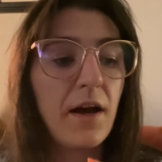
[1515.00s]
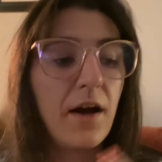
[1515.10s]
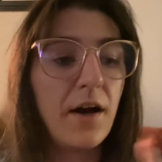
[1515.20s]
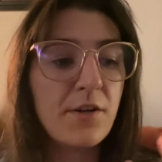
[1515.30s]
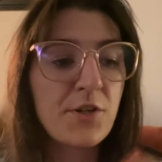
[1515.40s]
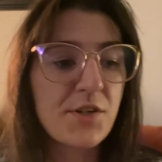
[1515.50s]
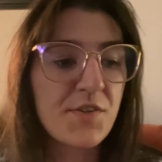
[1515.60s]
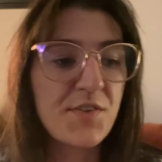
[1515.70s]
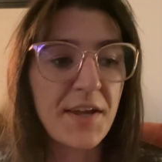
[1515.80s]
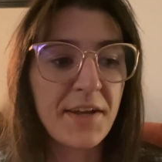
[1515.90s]

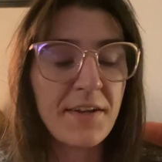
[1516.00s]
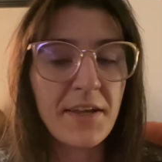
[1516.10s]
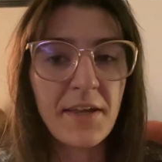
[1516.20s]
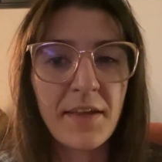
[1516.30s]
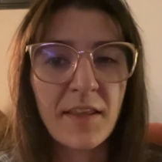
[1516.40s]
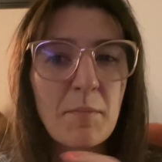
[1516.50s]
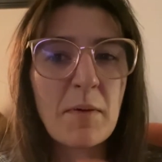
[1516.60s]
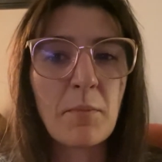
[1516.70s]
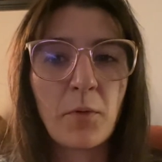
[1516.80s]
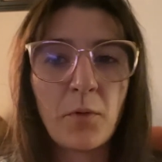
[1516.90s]
understanding like the
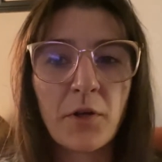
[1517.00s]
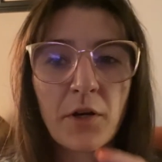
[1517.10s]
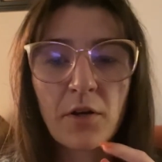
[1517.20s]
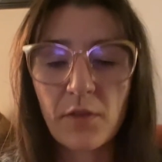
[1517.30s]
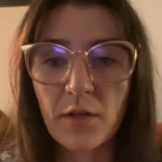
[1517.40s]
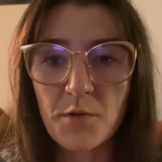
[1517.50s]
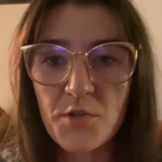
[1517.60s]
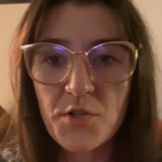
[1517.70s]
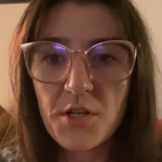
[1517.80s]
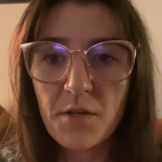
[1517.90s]
people who you're
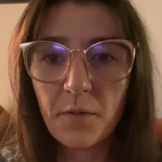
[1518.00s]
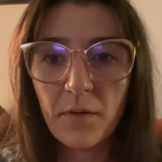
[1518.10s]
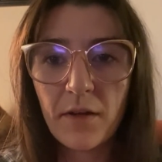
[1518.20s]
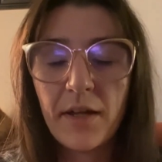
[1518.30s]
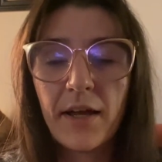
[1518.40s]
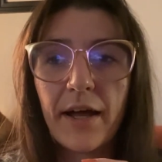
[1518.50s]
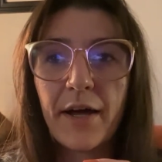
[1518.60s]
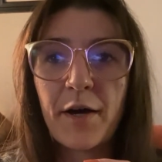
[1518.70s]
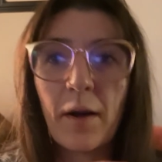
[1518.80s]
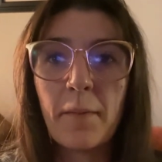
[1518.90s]
close to,
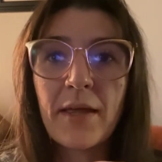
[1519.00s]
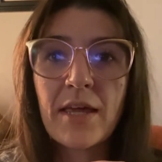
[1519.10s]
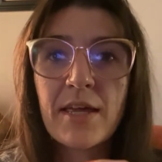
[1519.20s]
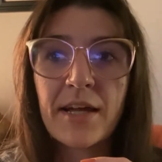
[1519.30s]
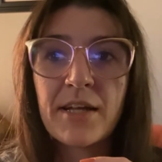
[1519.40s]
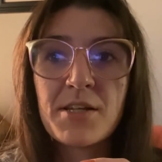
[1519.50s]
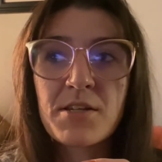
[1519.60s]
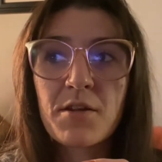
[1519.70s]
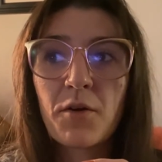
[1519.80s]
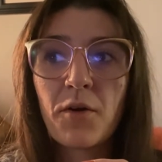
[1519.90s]

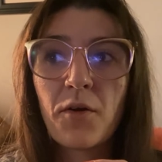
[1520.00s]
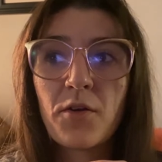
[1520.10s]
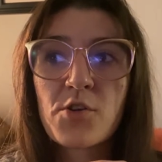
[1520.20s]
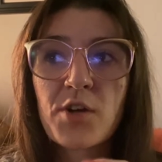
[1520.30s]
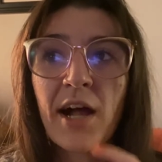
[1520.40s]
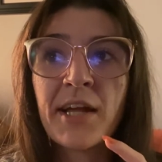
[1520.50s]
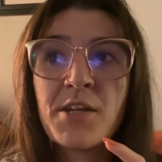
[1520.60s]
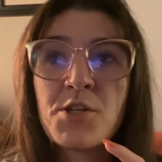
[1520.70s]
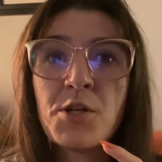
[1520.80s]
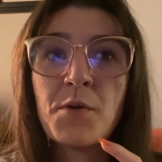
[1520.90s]
and
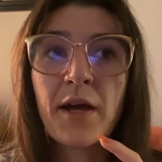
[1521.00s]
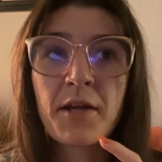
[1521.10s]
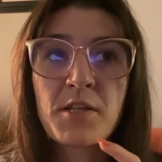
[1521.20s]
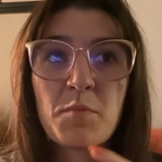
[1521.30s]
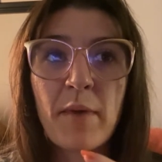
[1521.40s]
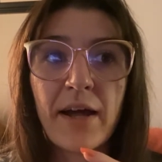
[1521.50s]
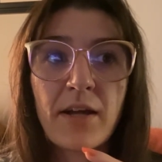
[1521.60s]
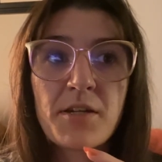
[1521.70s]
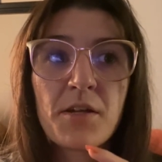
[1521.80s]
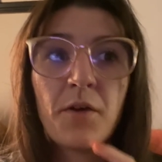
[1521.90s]
trying to
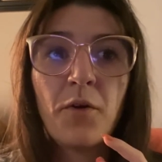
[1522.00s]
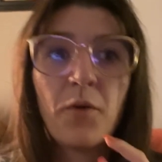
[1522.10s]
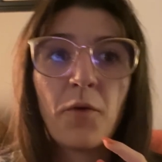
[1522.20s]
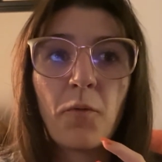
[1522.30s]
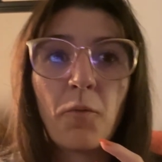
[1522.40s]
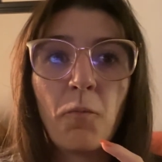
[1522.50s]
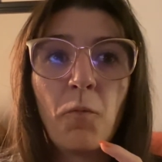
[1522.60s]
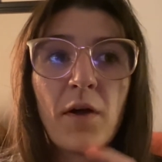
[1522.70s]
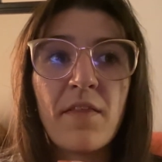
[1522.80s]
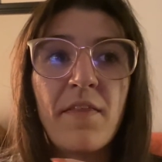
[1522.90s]
expect
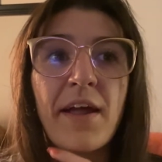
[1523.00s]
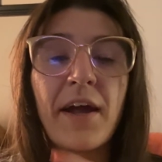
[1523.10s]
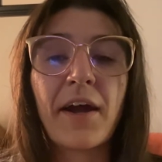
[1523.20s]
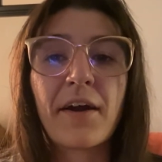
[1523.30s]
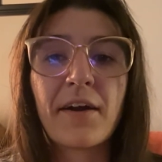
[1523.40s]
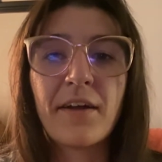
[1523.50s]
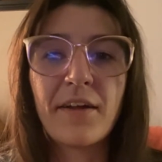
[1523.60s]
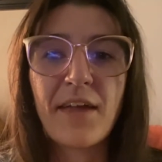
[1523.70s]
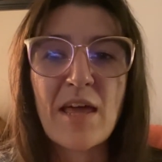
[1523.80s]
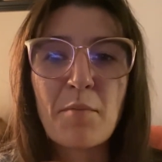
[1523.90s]
what they're
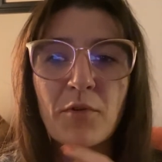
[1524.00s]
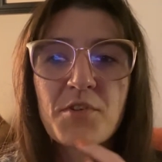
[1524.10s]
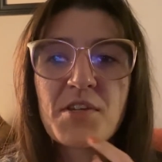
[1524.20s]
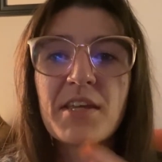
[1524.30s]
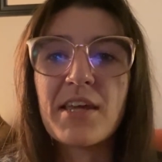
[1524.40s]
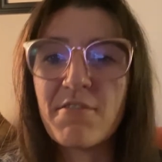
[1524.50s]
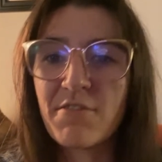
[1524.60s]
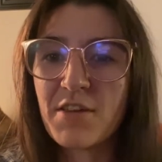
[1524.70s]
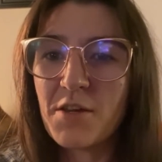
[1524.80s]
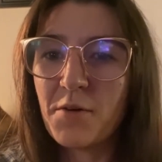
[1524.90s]
able to
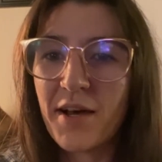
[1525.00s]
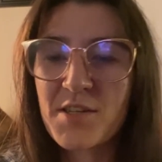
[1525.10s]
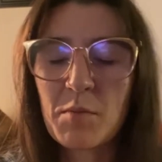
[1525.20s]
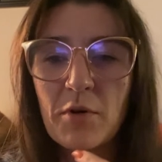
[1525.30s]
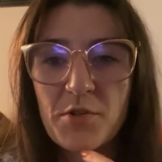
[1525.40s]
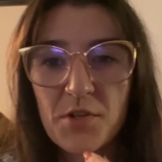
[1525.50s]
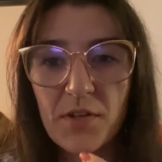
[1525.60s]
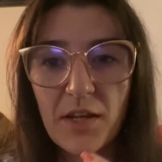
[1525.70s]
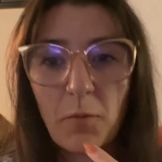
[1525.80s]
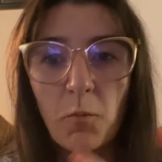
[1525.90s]
give you as opposed to
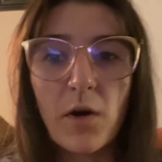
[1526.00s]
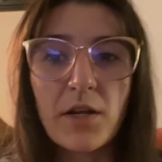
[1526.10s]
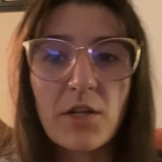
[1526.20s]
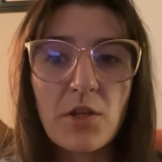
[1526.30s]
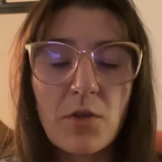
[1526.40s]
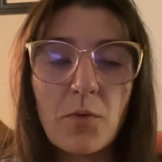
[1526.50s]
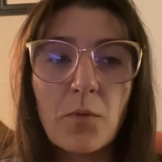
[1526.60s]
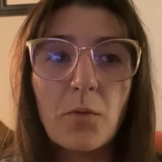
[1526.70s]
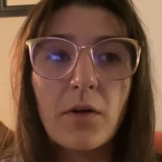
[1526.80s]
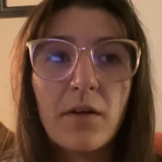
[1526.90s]
like what
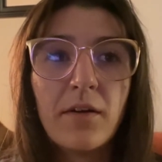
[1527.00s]
you